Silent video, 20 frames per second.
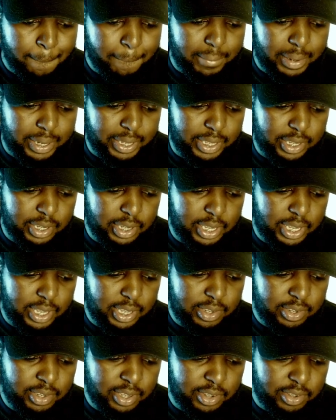But
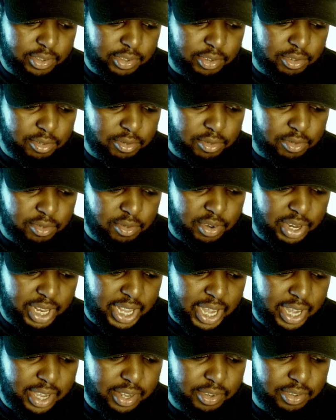he is
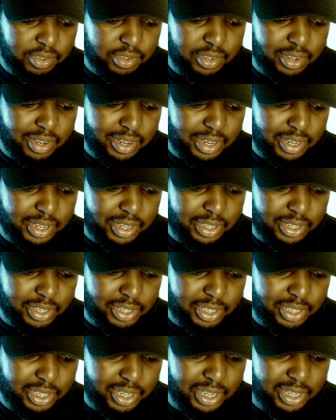Riaz
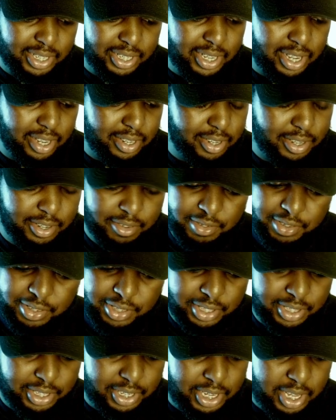Shag, I can't even
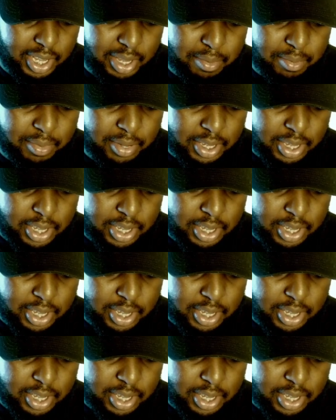say the name.